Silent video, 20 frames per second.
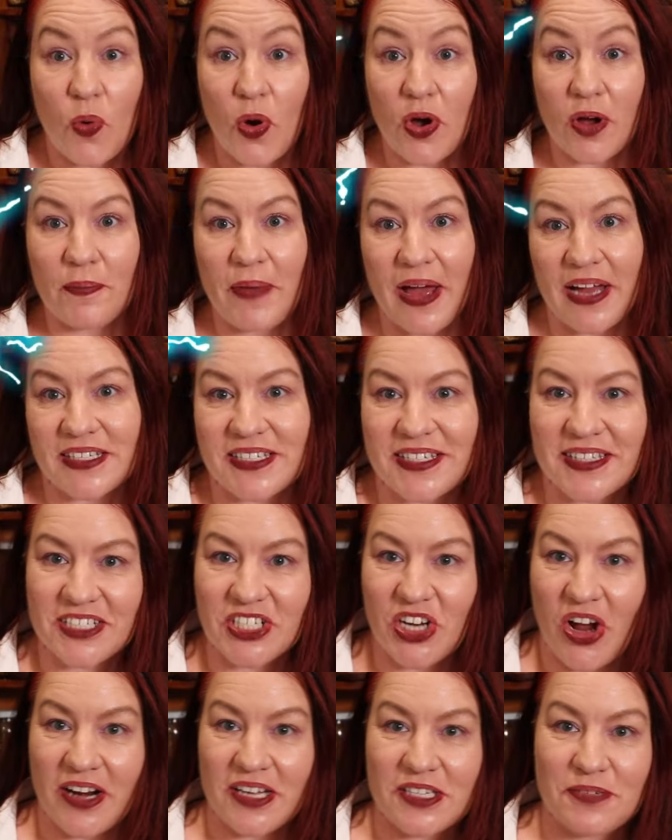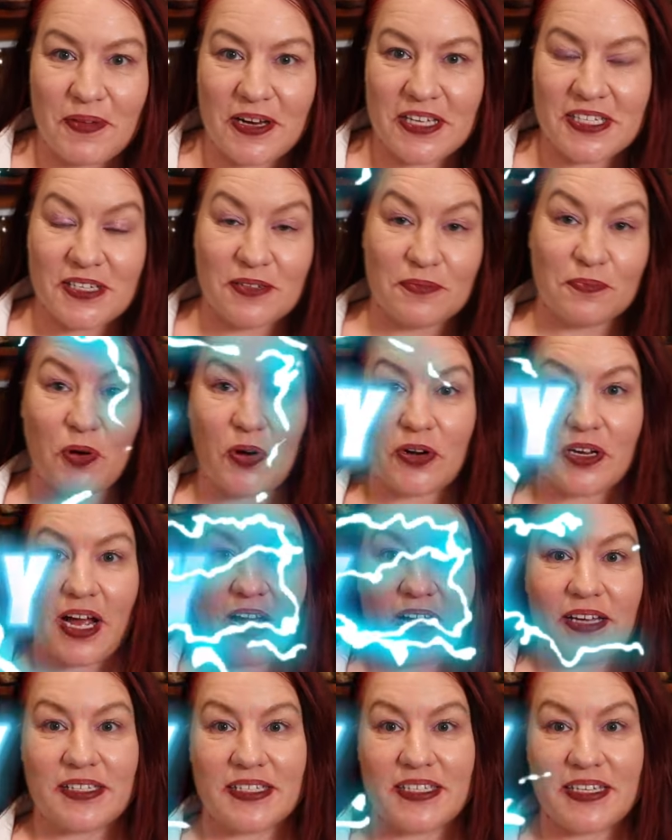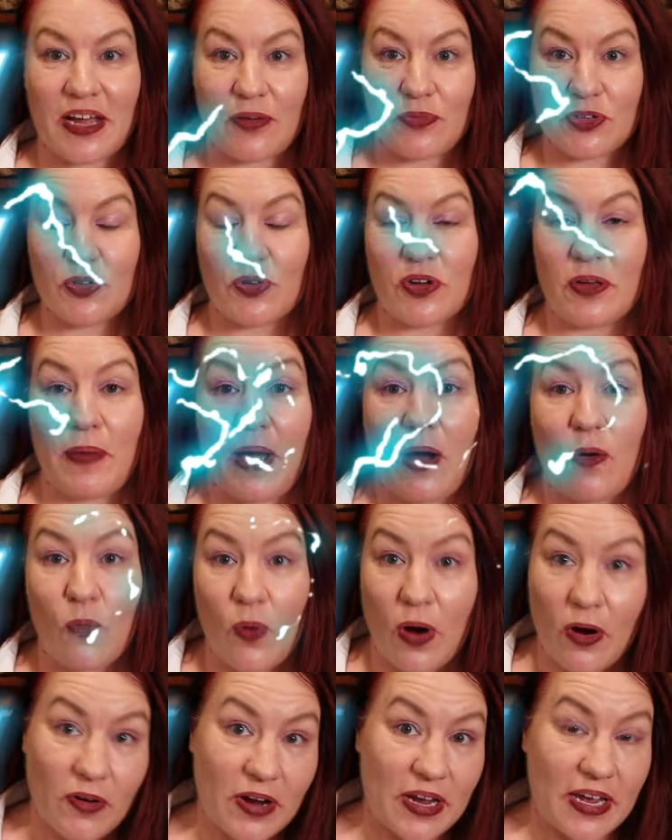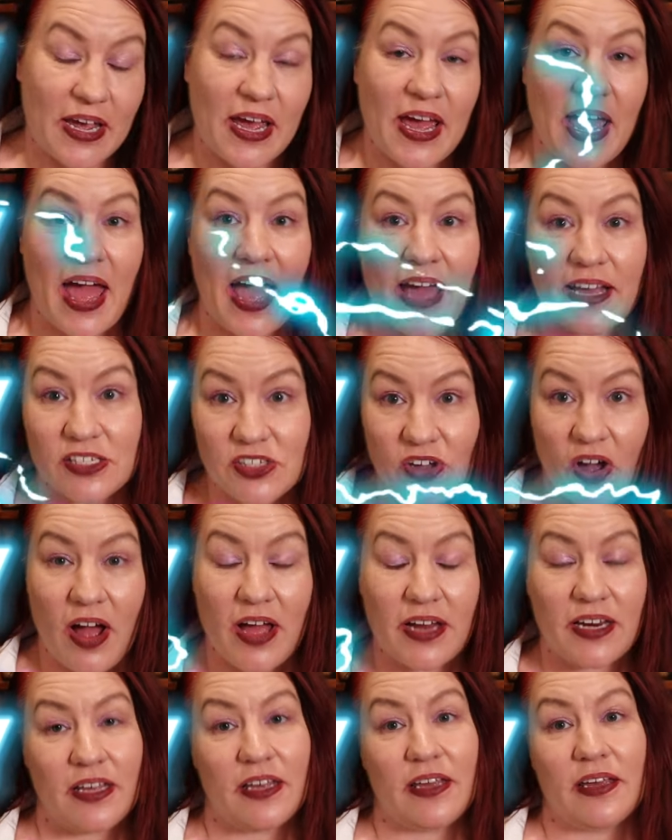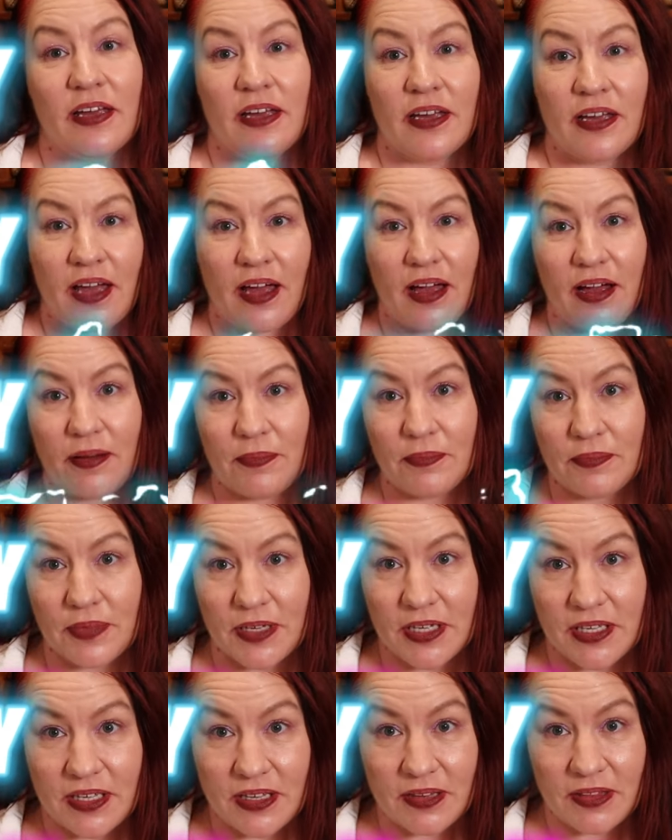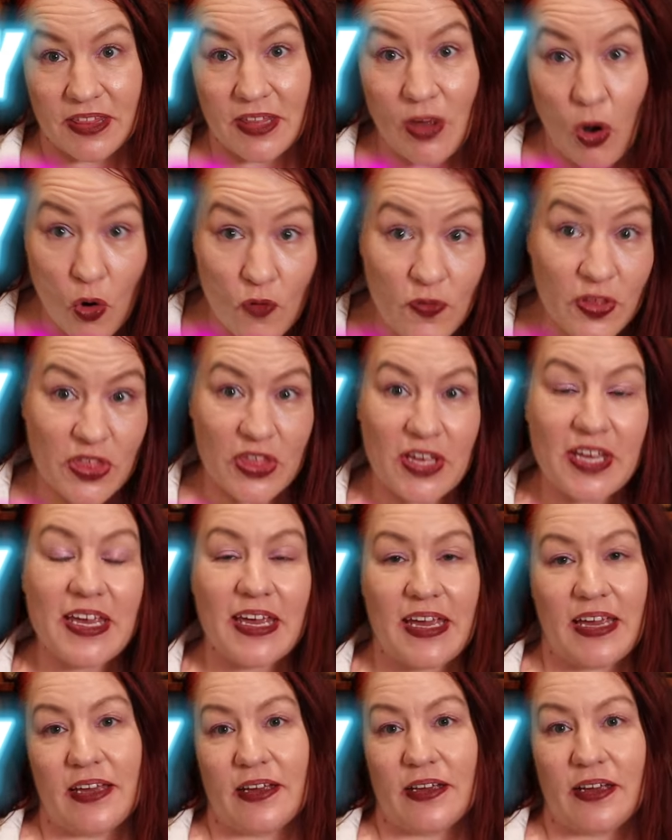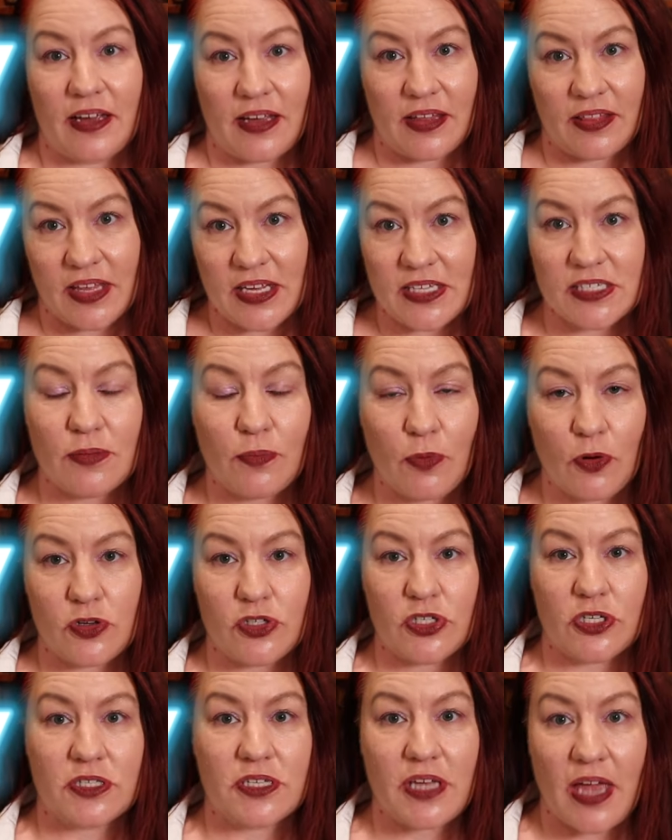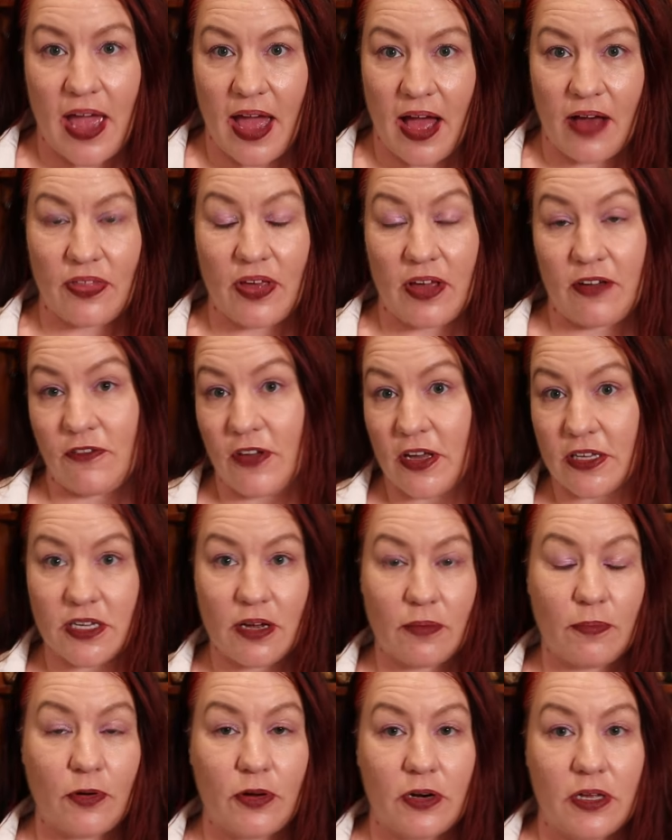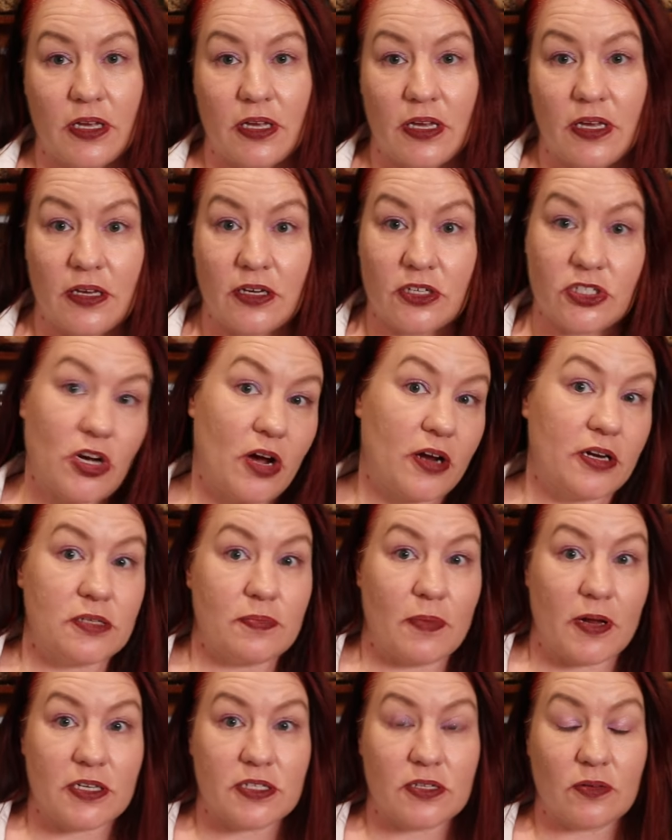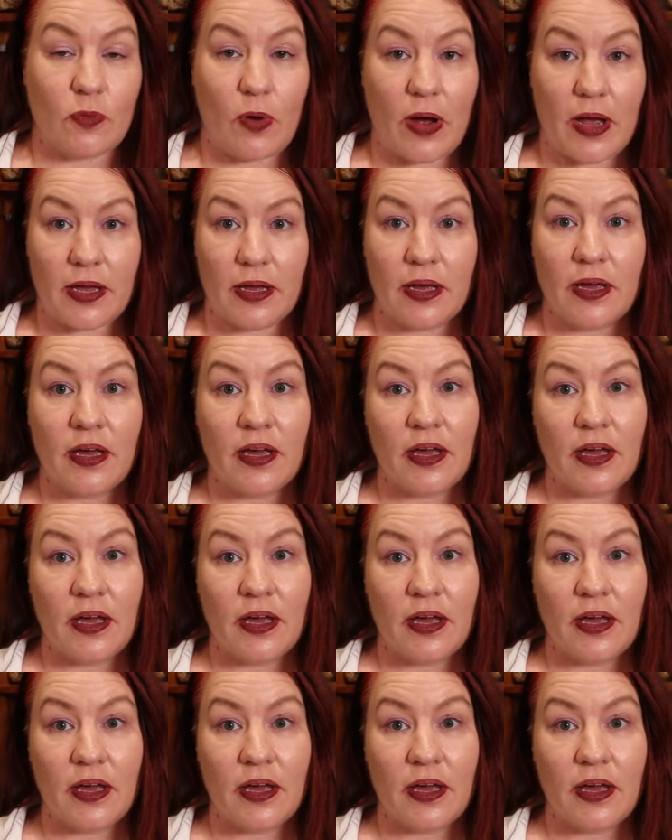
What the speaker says: Welcome back to the Chinese Medicine Podcast. Today we're talking about worry, anxiety, overthinking, these emotions, how they affect our body in a Chinese medicine way.